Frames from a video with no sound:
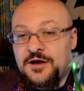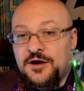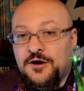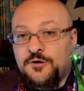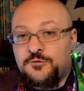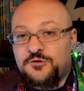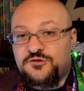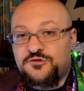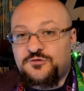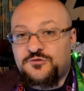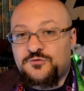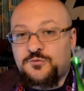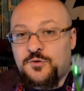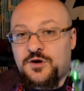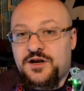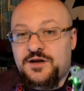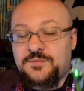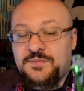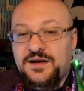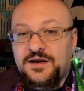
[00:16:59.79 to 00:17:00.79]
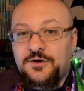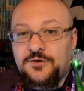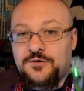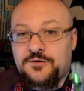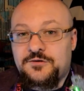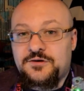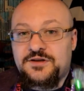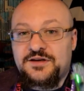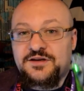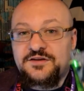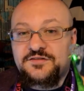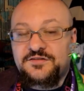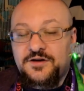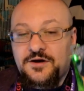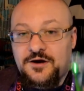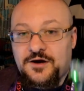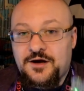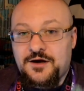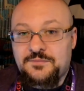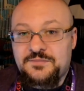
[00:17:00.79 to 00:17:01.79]
which was one of my earliest
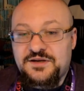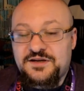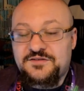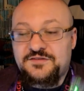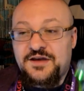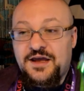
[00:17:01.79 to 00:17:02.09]
hobbies,